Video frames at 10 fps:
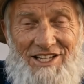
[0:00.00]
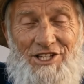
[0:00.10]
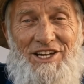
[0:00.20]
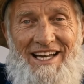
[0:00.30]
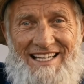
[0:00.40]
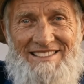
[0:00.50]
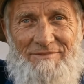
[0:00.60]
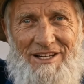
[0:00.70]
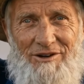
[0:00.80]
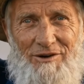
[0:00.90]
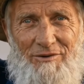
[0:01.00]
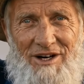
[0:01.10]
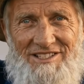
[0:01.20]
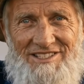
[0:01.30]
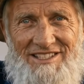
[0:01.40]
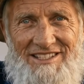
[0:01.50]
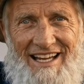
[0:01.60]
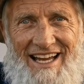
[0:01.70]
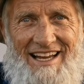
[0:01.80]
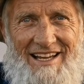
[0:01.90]
You can ask me your own question,
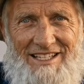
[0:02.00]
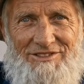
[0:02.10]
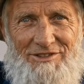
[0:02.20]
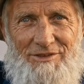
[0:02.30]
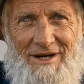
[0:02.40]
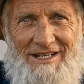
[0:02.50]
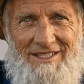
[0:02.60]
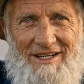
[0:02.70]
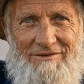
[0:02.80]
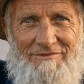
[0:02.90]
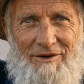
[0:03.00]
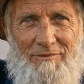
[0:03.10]
and I'll answer you myself.